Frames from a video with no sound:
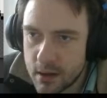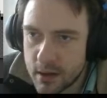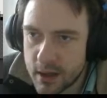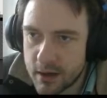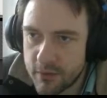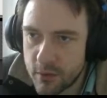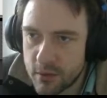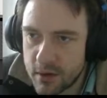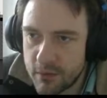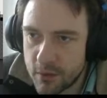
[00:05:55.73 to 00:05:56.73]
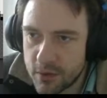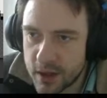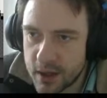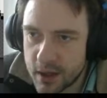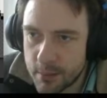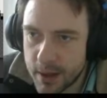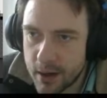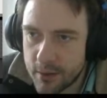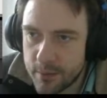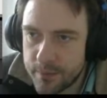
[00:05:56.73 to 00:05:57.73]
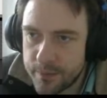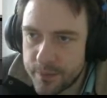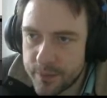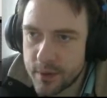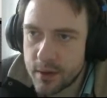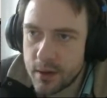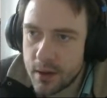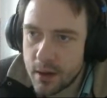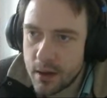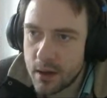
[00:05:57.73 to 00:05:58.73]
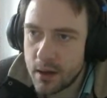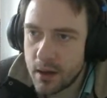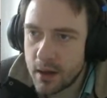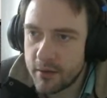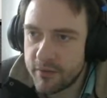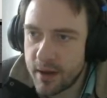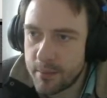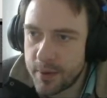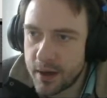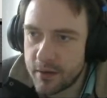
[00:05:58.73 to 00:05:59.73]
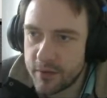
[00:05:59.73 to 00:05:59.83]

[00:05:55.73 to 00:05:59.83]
Like if you're thinking about a vampire